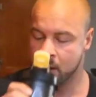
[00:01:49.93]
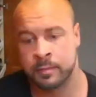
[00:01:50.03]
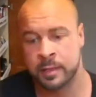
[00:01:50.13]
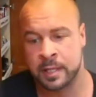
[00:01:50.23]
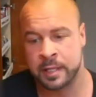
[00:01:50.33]

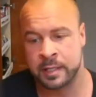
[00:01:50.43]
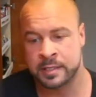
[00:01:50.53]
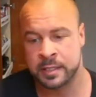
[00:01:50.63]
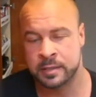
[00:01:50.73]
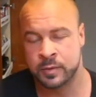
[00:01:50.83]
But yeah, like I
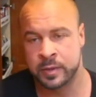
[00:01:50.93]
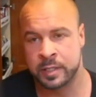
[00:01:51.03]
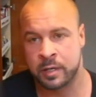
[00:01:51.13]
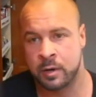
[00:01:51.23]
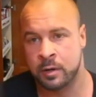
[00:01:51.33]
said,
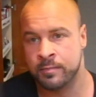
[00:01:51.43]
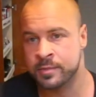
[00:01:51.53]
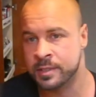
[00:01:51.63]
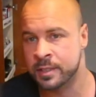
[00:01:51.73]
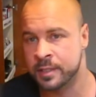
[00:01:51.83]
doing
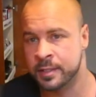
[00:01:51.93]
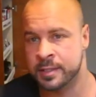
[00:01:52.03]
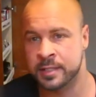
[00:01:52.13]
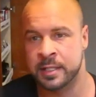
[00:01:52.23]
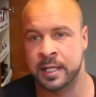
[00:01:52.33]
arms
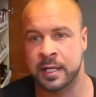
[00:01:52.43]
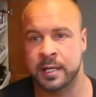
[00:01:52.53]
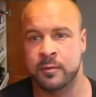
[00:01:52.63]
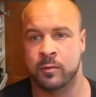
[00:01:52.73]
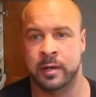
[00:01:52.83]

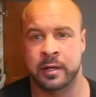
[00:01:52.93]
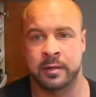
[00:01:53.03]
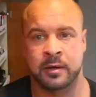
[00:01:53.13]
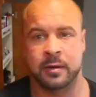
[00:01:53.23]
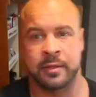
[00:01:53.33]
today, working
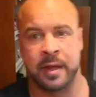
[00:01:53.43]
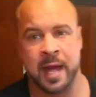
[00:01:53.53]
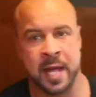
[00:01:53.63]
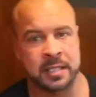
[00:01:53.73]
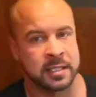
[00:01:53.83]
on
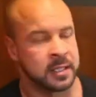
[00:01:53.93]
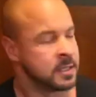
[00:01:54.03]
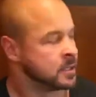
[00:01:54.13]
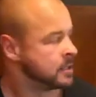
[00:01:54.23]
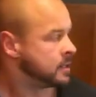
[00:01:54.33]
that,
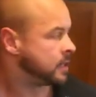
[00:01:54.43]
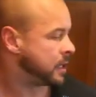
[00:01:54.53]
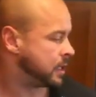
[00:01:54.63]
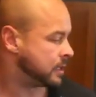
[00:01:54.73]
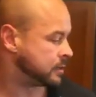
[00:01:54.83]

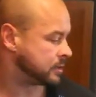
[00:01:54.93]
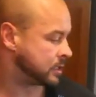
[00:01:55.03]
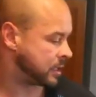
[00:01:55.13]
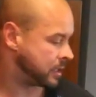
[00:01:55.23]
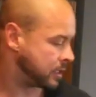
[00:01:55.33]
and
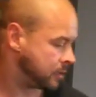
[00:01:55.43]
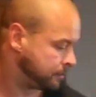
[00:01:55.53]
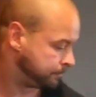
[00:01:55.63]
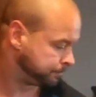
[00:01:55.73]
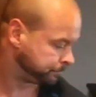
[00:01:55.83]
uh,
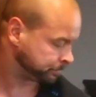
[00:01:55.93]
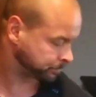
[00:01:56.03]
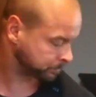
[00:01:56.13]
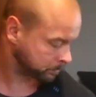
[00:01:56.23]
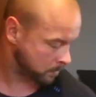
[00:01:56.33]

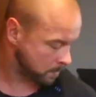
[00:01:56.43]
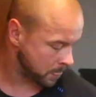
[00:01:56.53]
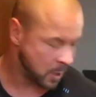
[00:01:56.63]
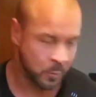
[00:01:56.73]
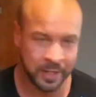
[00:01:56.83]

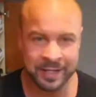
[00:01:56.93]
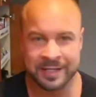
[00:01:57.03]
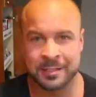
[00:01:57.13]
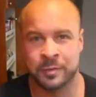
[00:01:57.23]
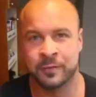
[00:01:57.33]
weighed in
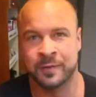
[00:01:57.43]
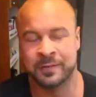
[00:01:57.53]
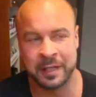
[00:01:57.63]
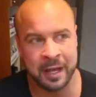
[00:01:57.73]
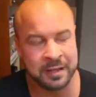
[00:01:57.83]
at
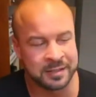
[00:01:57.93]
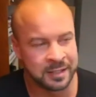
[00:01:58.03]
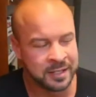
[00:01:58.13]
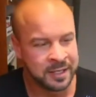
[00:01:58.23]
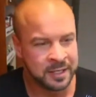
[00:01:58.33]
258
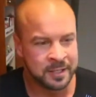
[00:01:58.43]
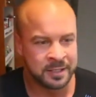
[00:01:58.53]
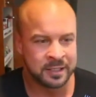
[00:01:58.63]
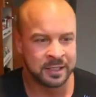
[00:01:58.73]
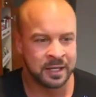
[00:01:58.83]

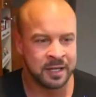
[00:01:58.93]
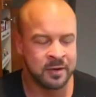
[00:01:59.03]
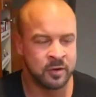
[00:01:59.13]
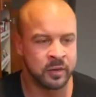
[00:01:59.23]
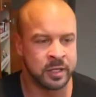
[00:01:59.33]
today,
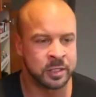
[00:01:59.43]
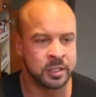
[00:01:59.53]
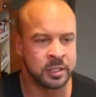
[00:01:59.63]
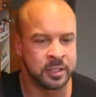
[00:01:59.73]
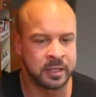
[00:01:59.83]

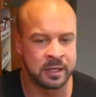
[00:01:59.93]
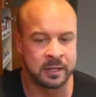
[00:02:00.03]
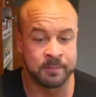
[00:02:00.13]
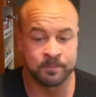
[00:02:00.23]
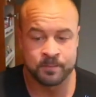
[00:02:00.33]
which,
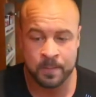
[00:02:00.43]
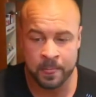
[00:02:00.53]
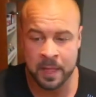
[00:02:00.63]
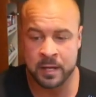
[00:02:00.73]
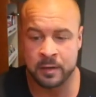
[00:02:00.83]
um,
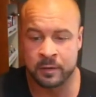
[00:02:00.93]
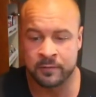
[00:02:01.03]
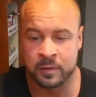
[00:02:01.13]
you know, if you